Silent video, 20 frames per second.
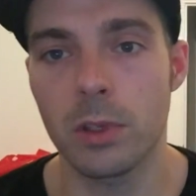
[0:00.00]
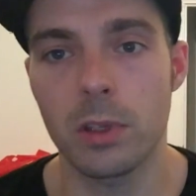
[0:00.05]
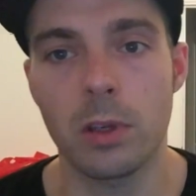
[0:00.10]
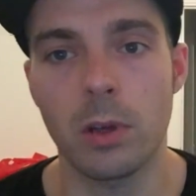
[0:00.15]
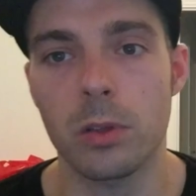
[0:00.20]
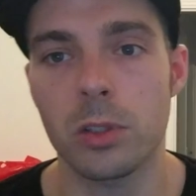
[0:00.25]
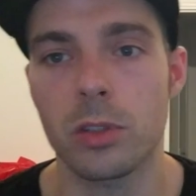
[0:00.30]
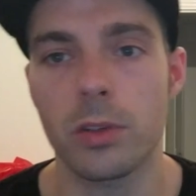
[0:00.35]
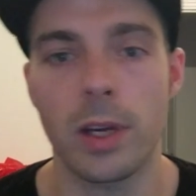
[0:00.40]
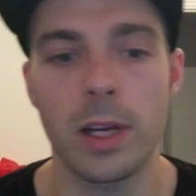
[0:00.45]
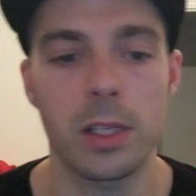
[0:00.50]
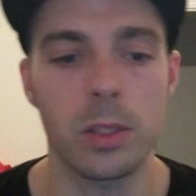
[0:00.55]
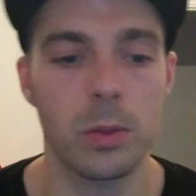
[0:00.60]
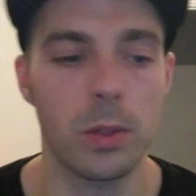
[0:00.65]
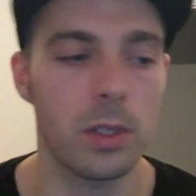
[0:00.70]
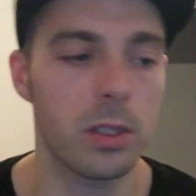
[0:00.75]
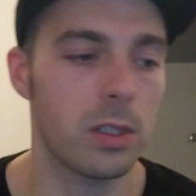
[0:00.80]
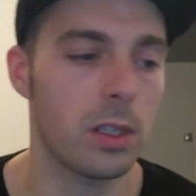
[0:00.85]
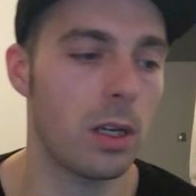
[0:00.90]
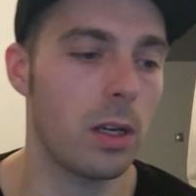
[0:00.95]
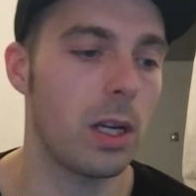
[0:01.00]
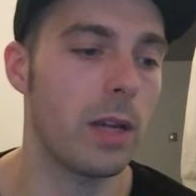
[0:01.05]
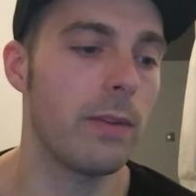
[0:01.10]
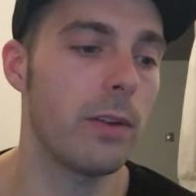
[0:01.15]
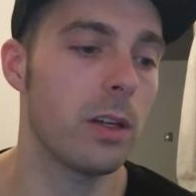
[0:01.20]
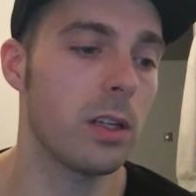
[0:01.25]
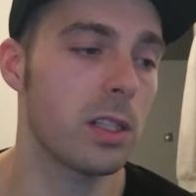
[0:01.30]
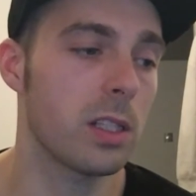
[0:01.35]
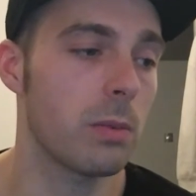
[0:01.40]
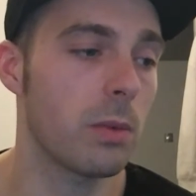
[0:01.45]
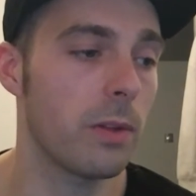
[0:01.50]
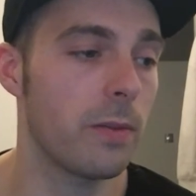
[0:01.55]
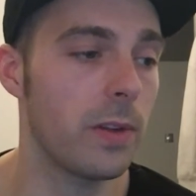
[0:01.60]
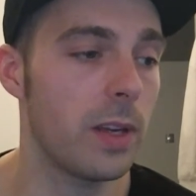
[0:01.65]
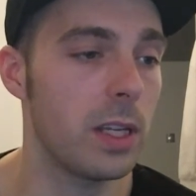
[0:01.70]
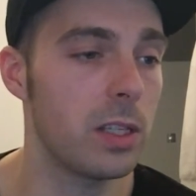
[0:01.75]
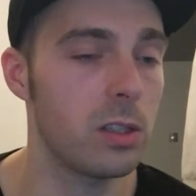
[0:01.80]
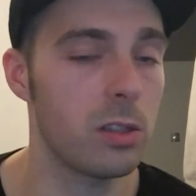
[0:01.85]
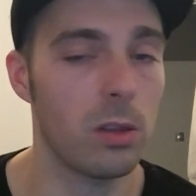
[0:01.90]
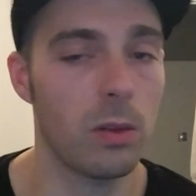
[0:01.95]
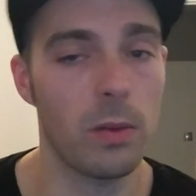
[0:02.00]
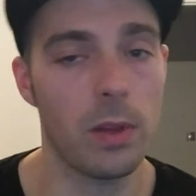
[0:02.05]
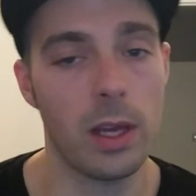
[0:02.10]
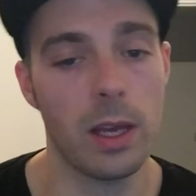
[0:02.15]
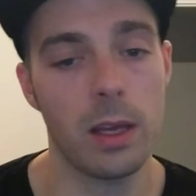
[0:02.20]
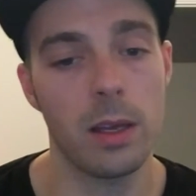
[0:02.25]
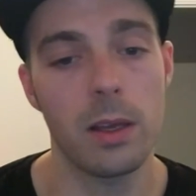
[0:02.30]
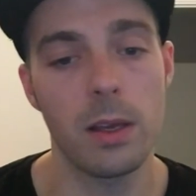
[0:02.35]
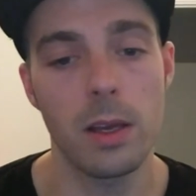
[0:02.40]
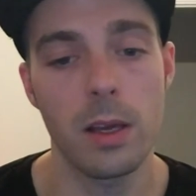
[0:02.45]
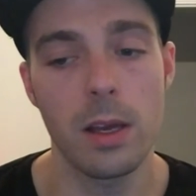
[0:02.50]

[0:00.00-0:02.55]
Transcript: got straight into it, so I'll have a look at some of the features on there.